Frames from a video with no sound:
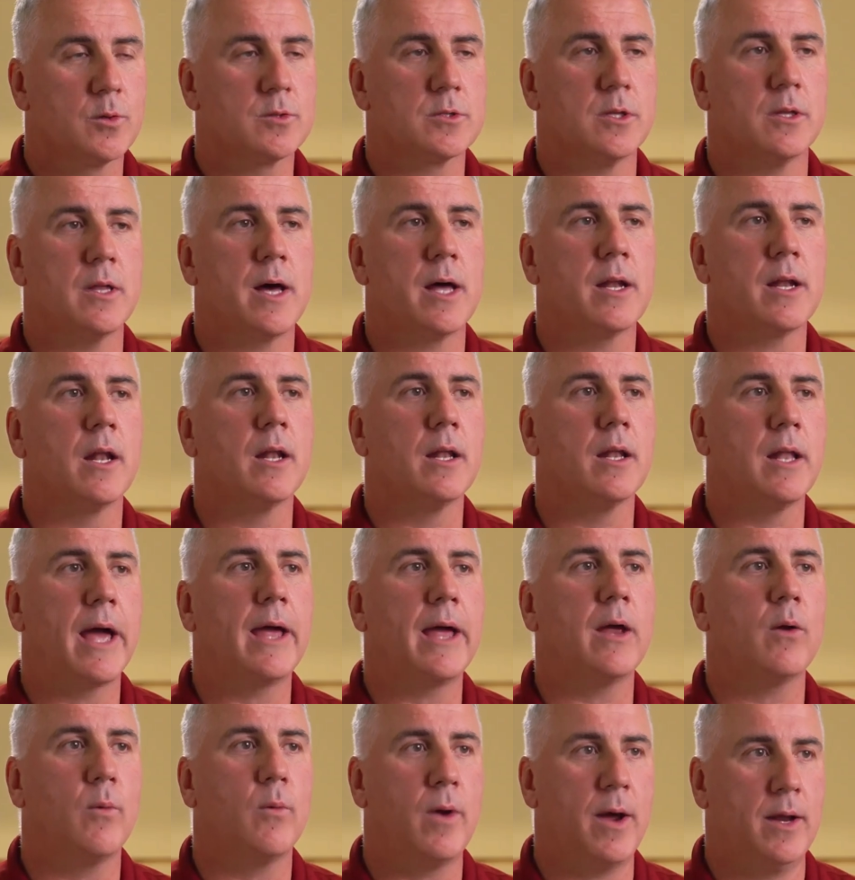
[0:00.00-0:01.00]
was a lot of
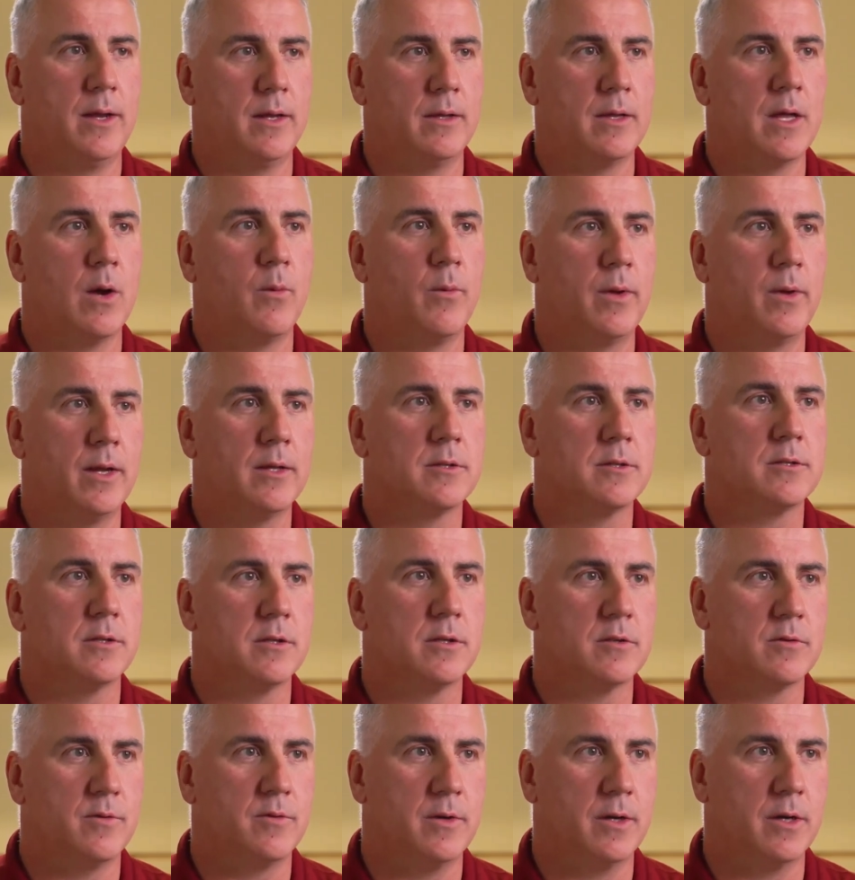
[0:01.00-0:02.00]
light weighting that went into
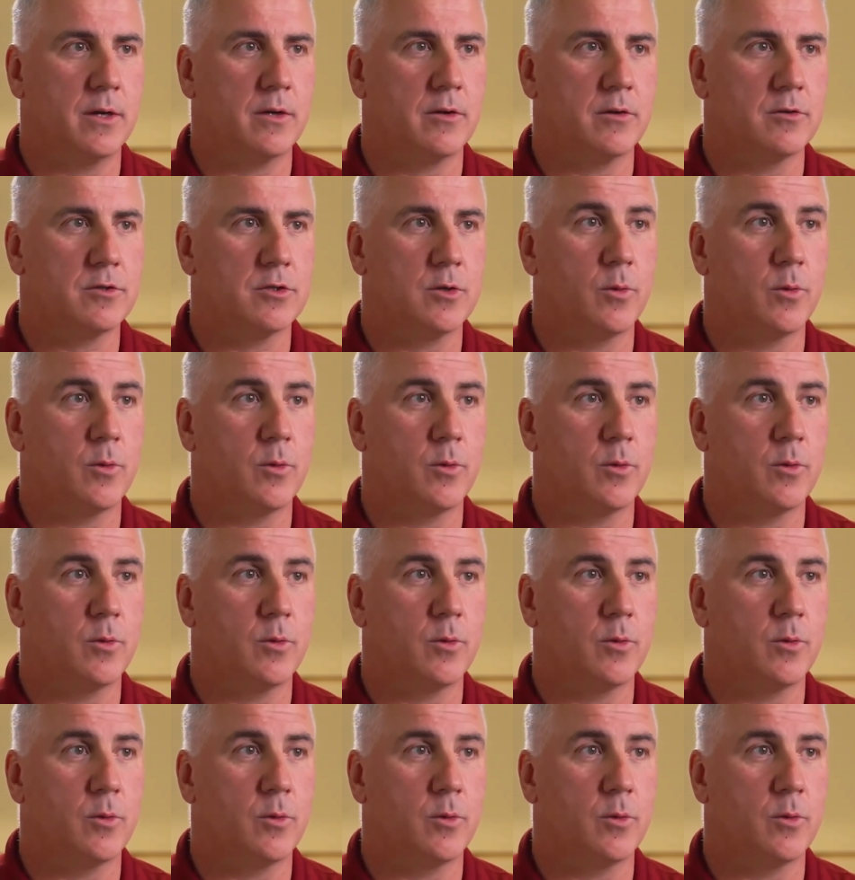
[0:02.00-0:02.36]
this vehicle.